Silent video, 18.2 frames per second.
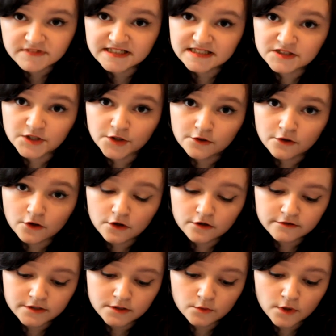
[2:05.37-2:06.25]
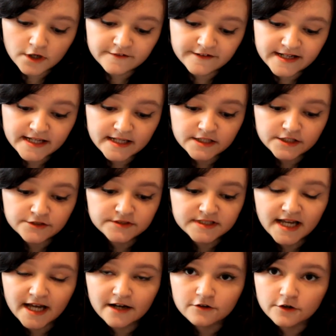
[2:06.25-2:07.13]
it's no longer a worry, you
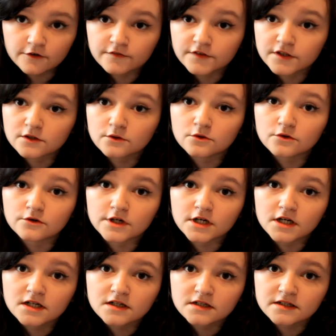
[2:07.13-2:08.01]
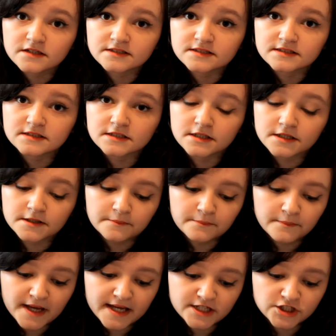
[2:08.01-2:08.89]
tear off the corner because the
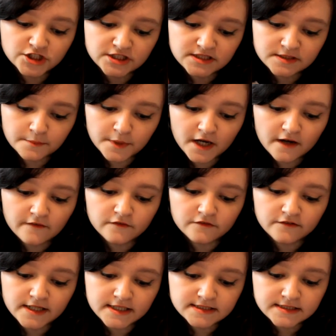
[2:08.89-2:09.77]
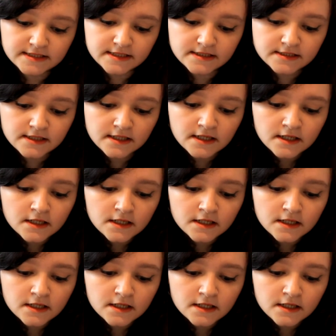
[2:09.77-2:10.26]
pages are perforated.